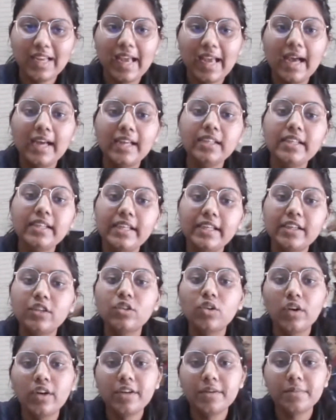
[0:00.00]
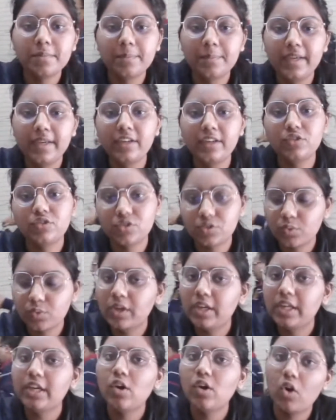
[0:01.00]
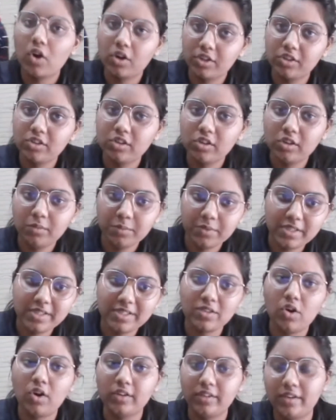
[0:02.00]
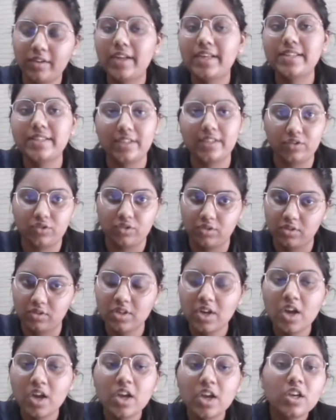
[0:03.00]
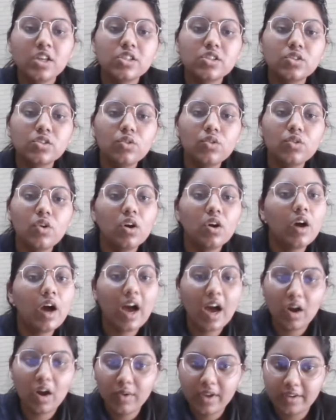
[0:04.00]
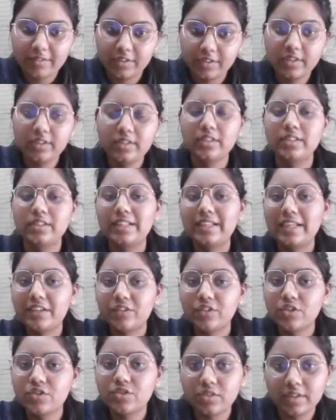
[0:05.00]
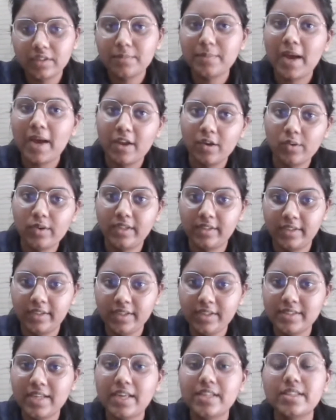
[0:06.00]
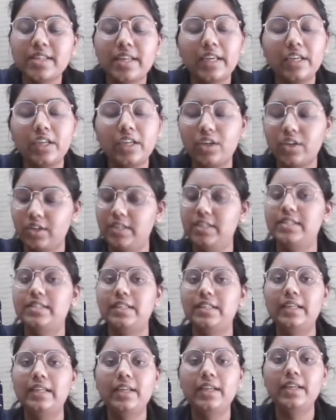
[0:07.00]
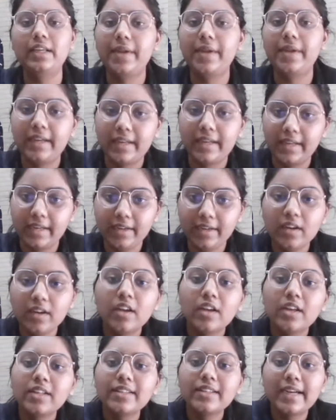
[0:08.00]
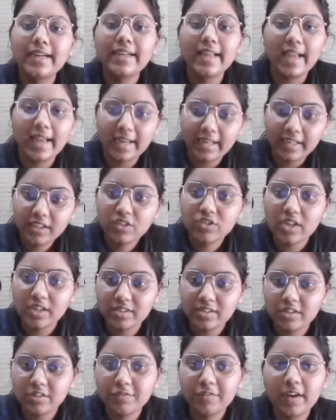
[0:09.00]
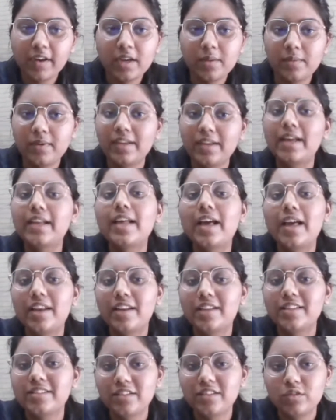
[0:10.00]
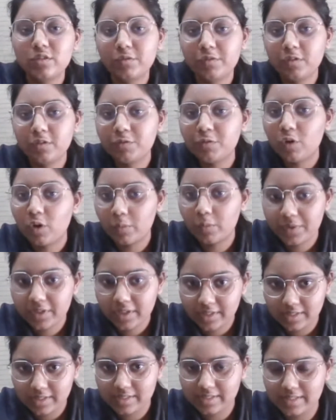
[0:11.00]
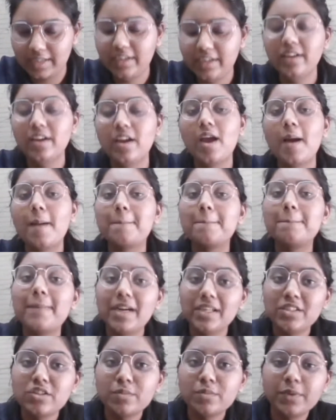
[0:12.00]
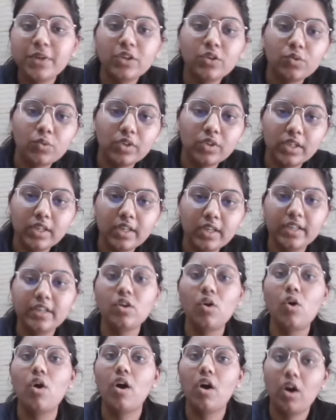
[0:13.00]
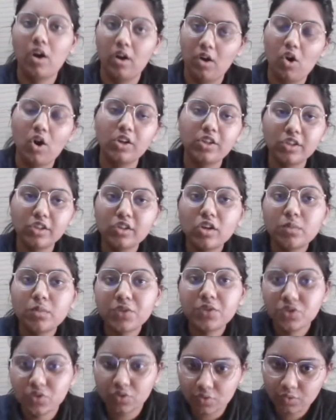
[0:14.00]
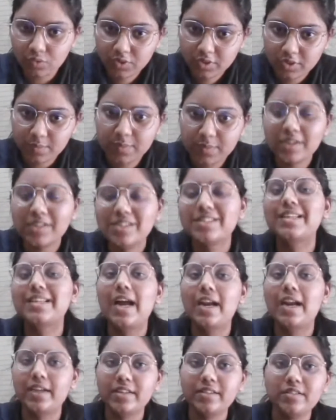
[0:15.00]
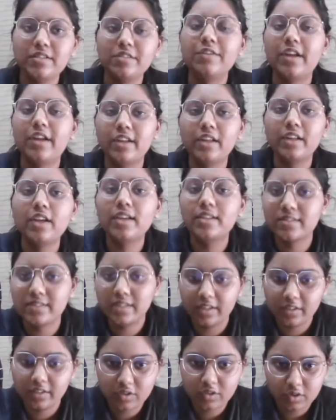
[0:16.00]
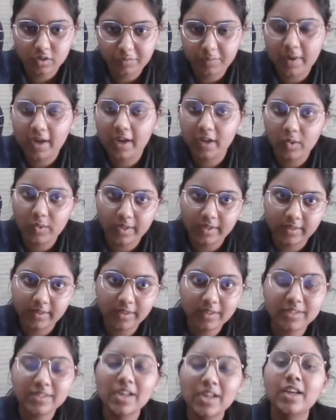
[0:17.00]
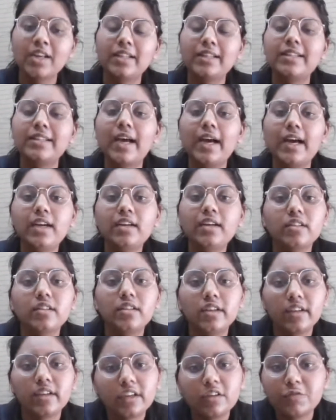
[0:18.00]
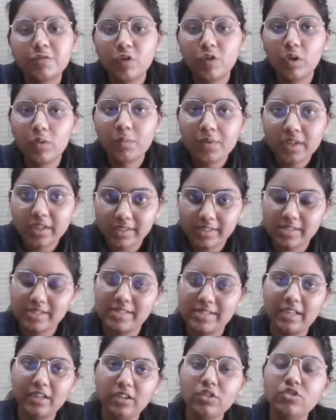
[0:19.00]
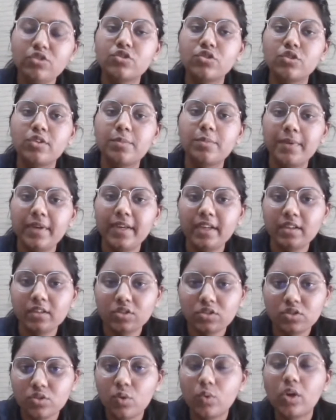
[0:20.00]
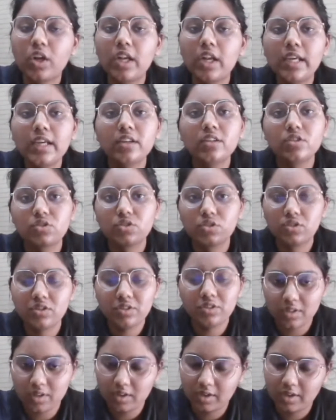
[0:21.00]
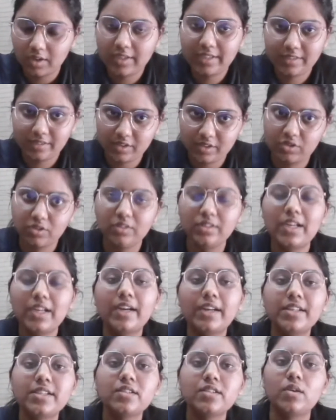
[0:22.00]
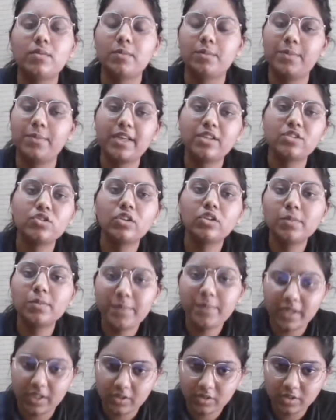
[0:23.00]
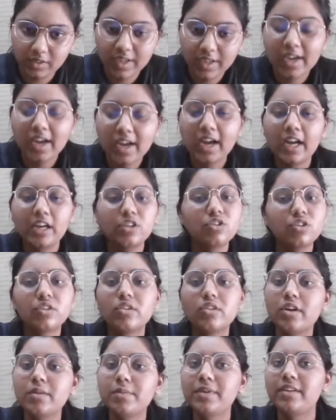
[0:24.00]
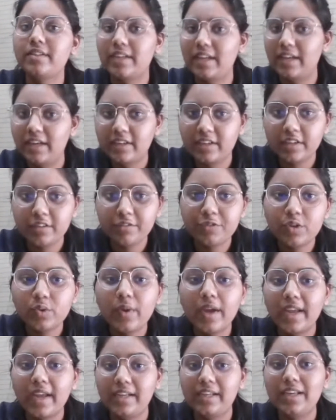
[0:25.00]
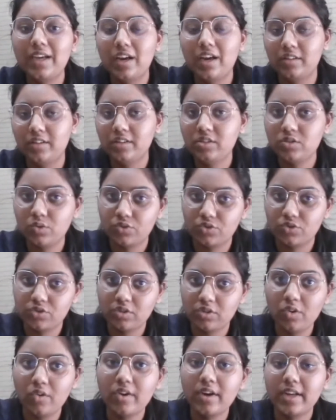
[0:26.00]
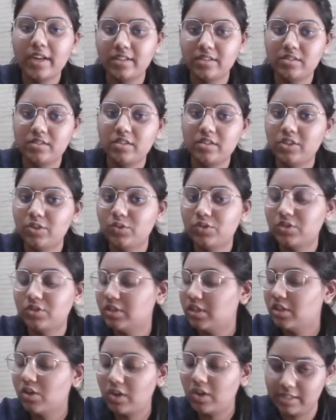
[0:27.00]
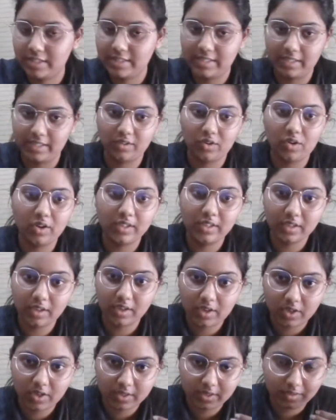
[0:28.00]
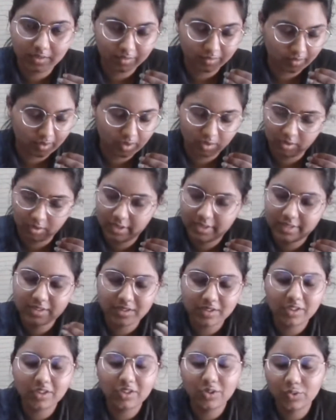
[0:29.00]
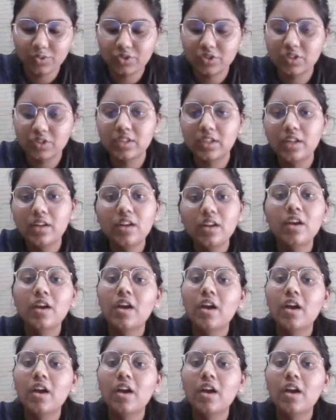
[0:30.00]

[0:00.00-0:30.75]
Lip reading: and need not be truly autonomous authorization. So, however, the literature in bioethics has increasingly maintained that any justifiable analysis of informed consent must be rooted in autonomous rules, because that is the very essence of bioethics, that the informed consent should be solely just a decision that is based on the patient and should not be relative to any other social or institutional concept, institutional